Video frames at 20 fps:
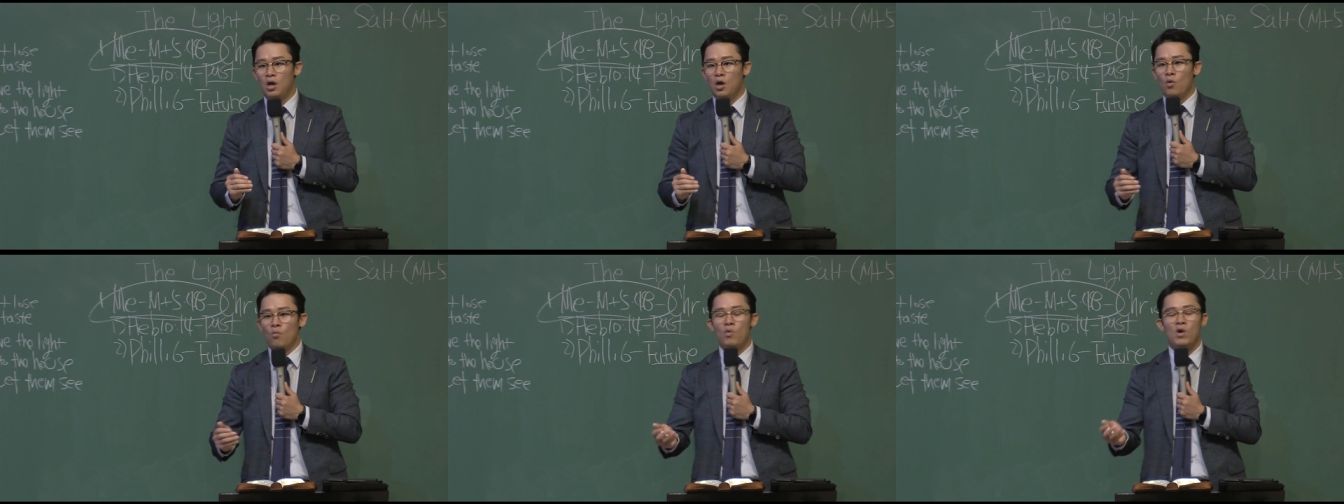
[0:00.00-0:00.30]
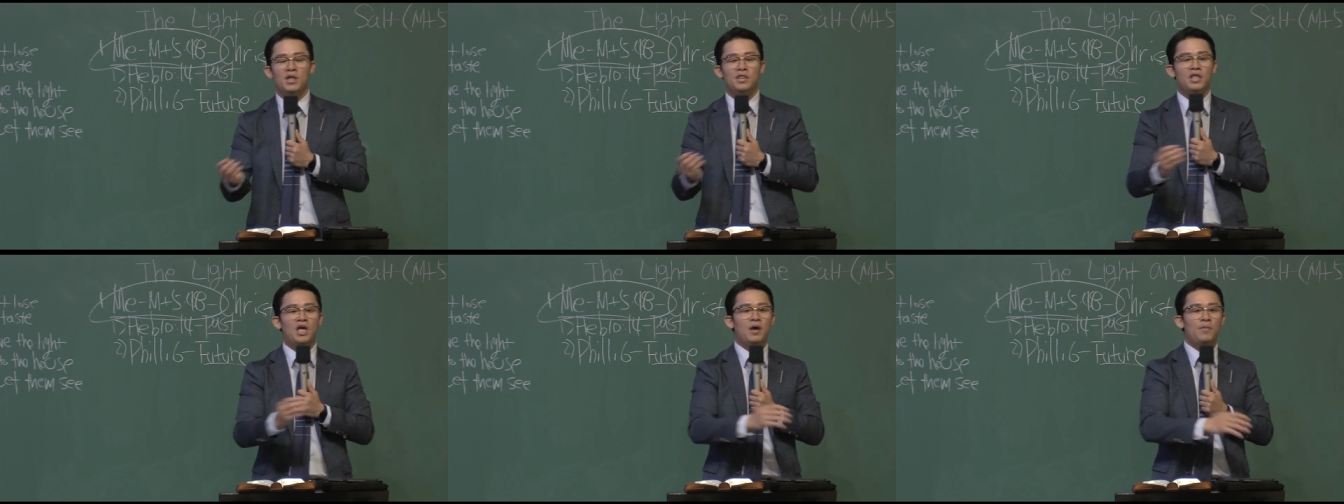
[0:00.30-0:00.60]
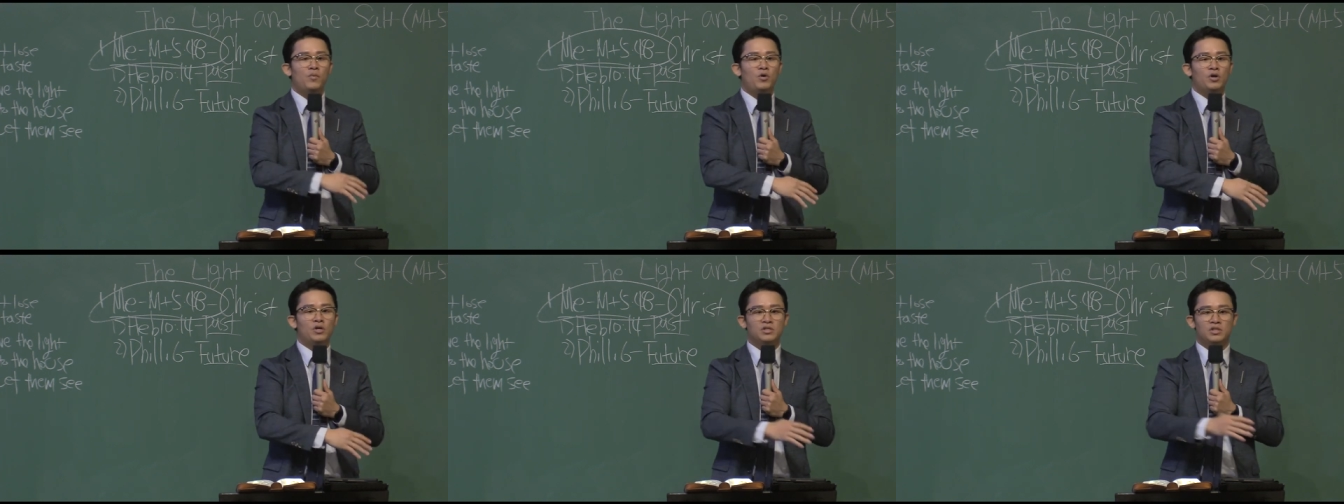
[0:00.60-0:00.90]
when
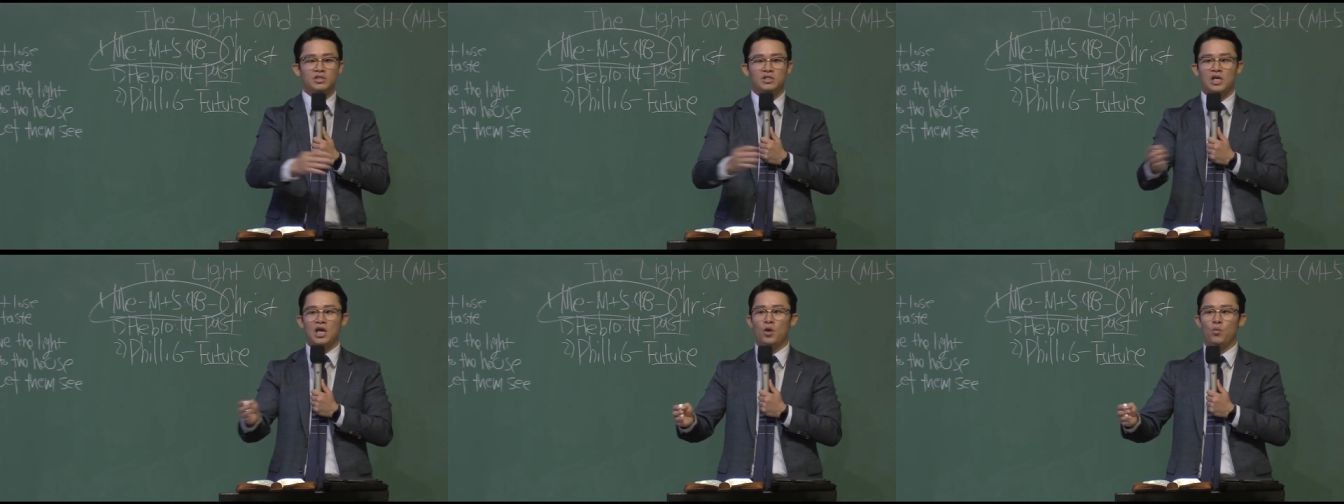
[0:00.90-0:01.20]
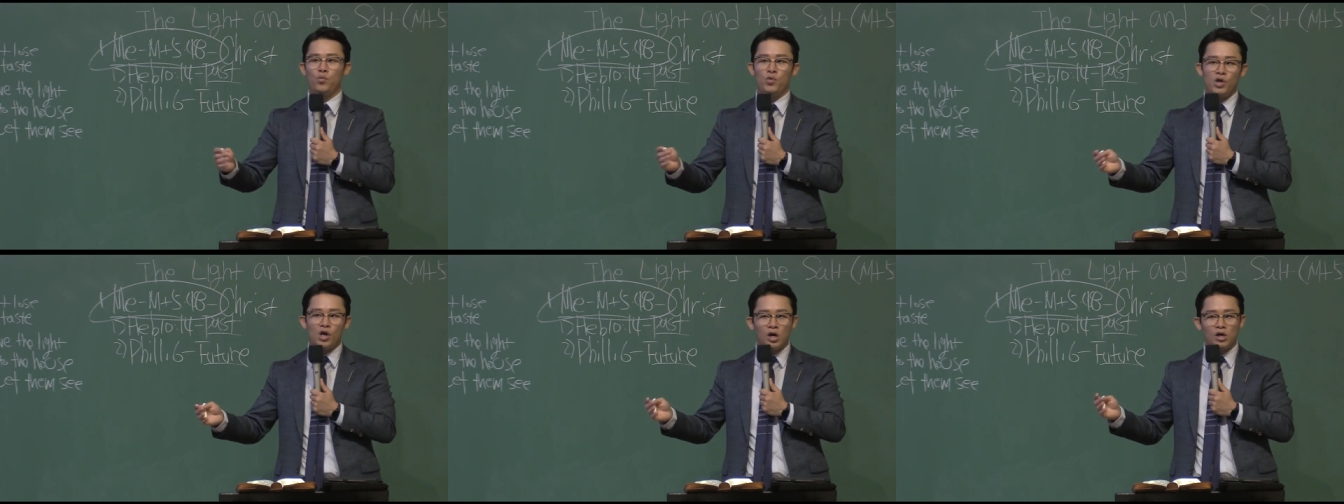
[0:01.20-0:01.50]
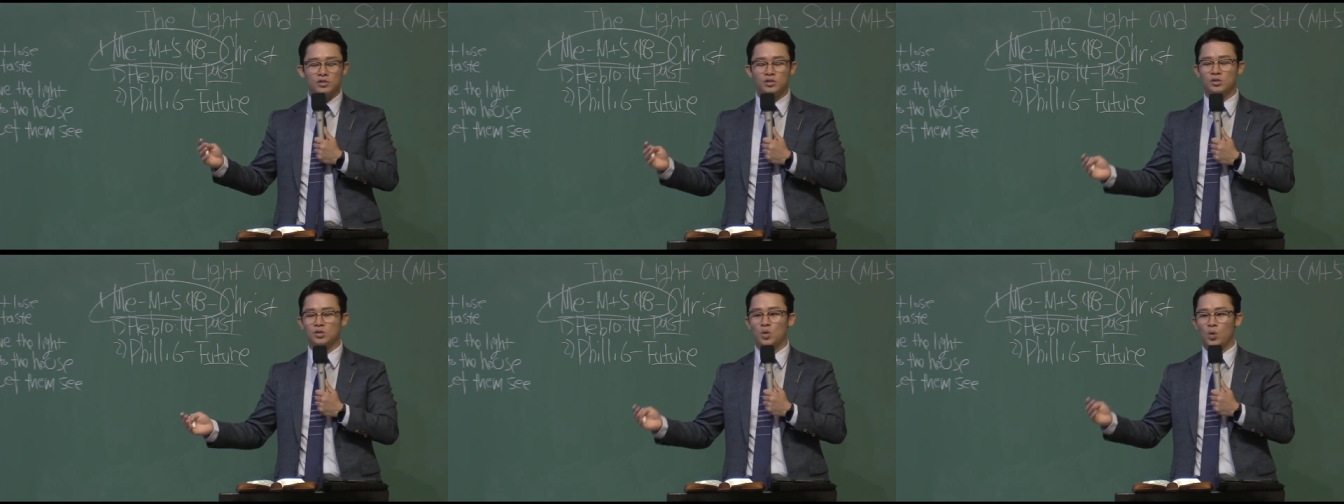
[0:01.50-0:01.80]
everyone's saying we are
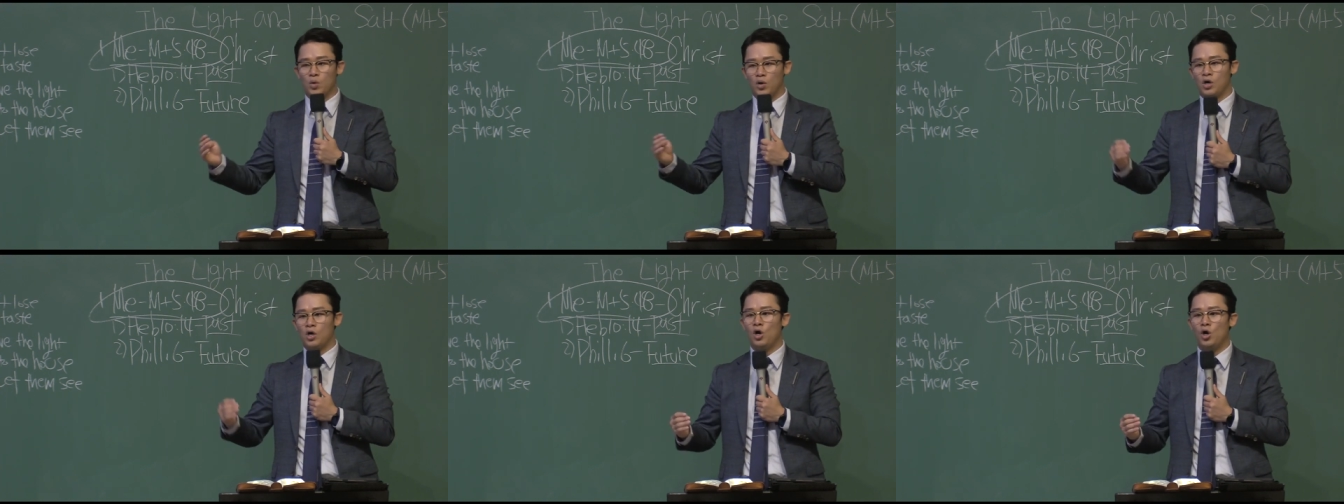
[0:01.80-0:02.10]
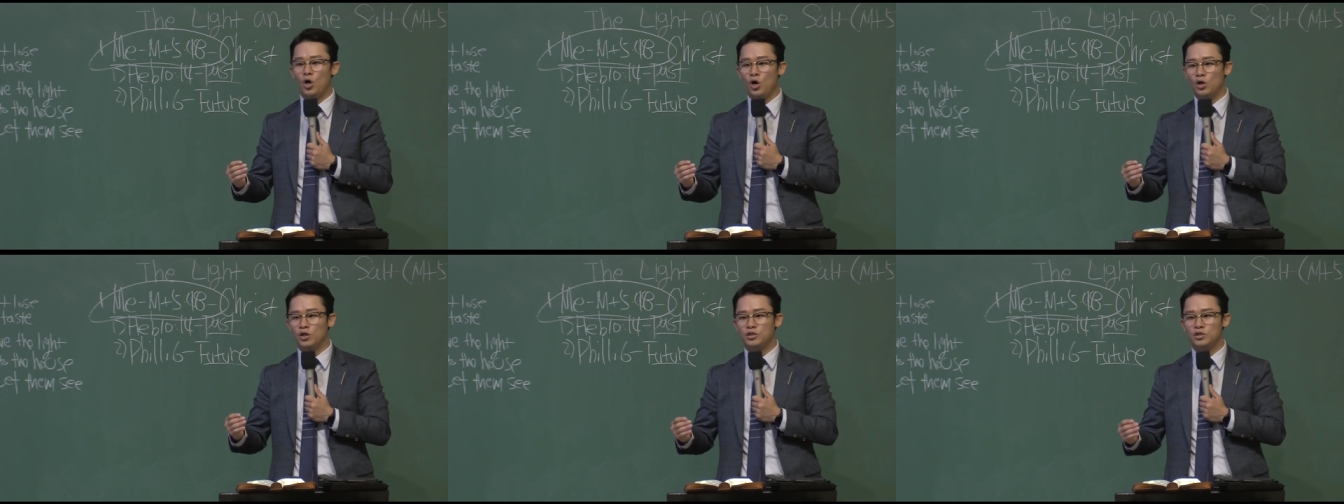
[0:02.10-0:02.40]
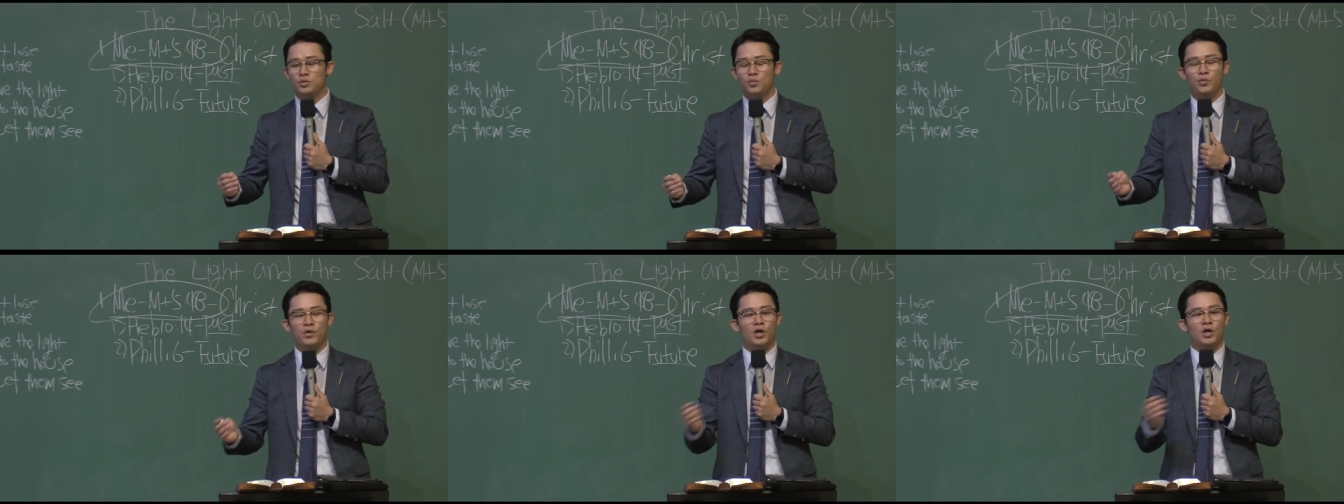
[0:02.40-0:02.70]
so
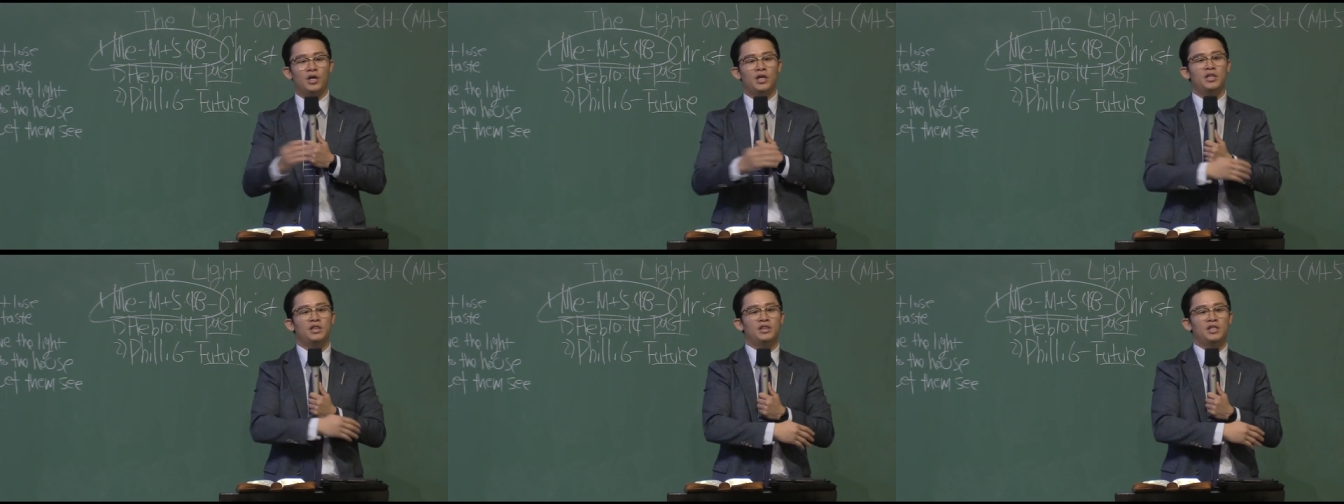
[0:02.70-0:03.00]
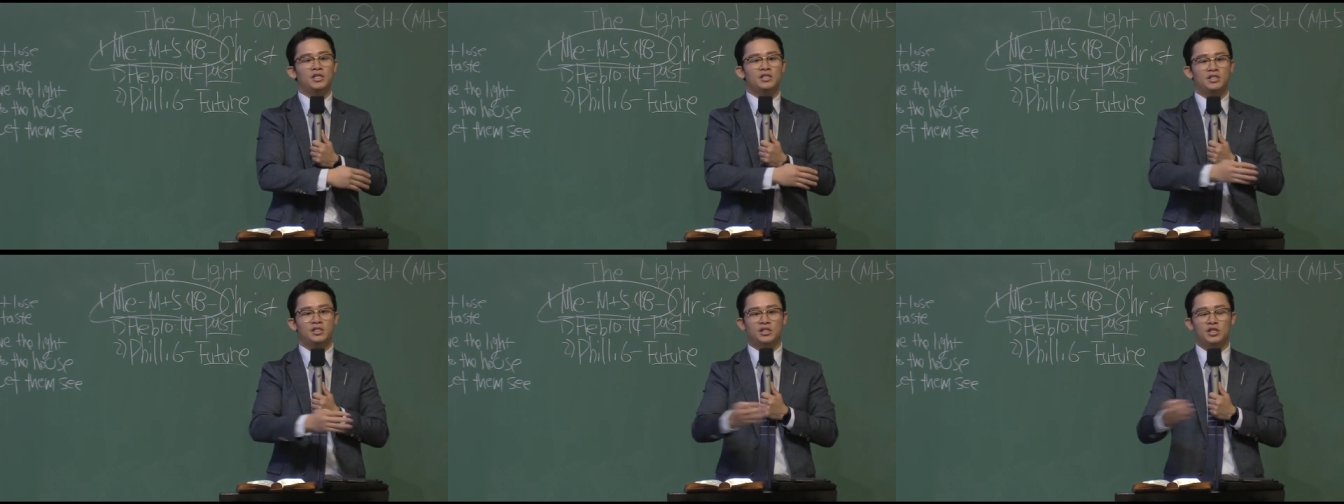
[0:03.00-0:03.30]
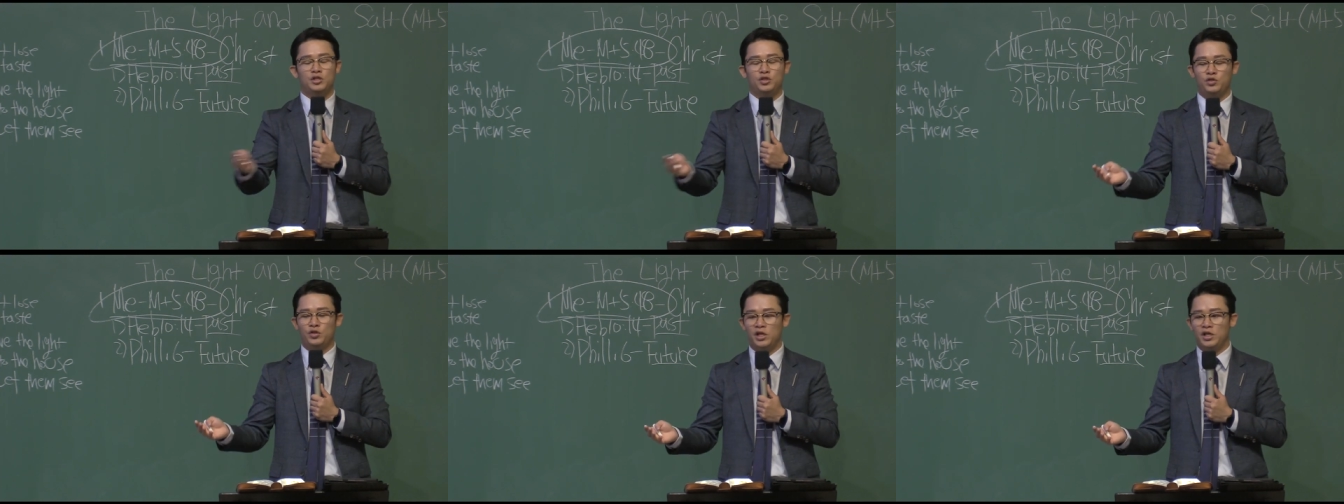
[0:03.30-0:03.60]
cursed, we are in this
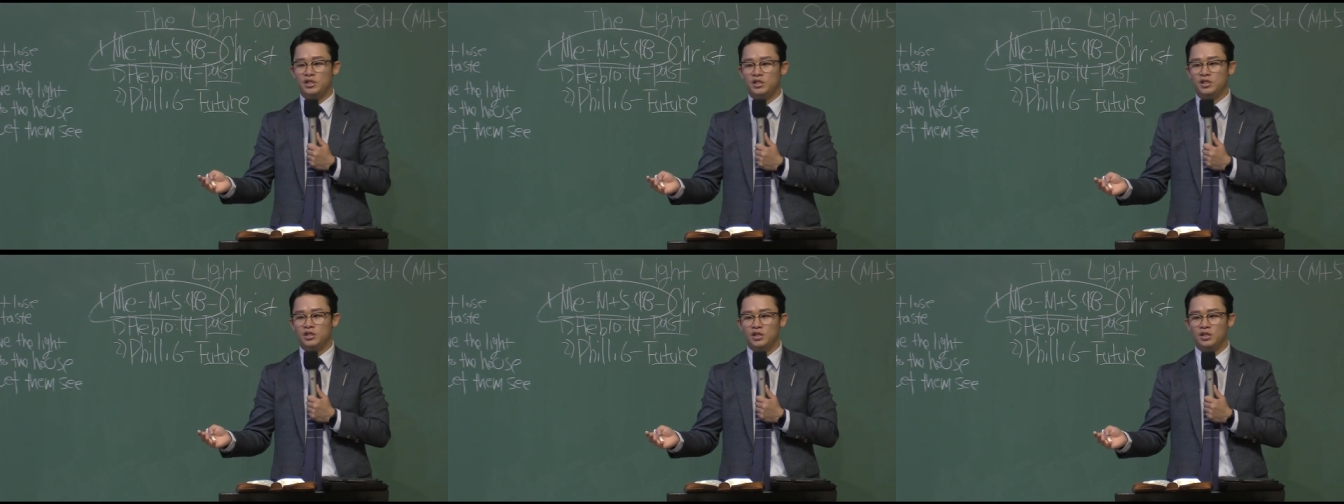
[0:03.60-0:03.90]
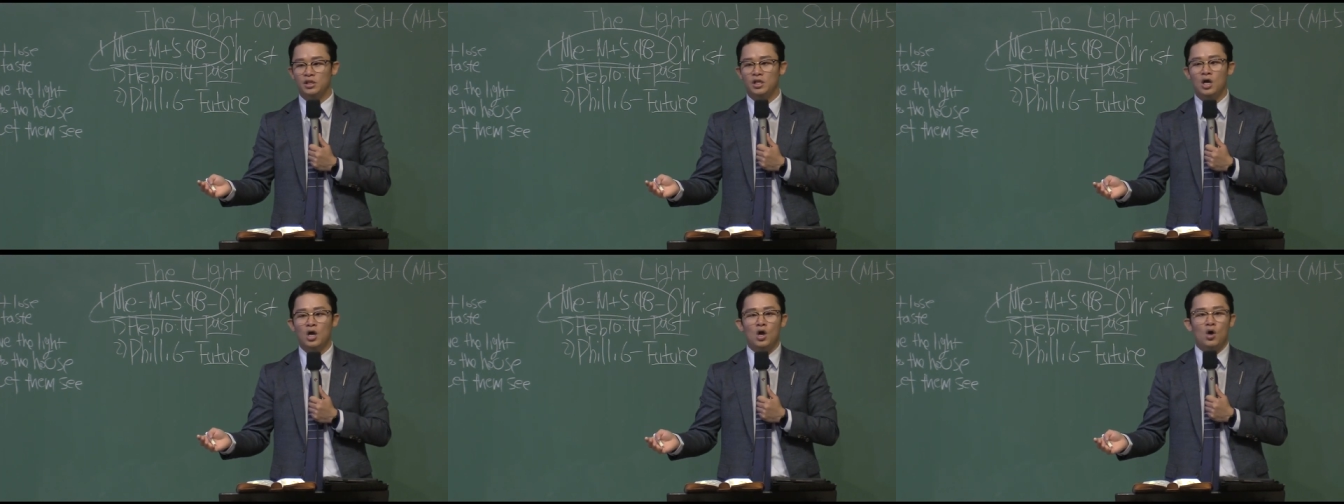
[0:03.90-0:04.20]
situation,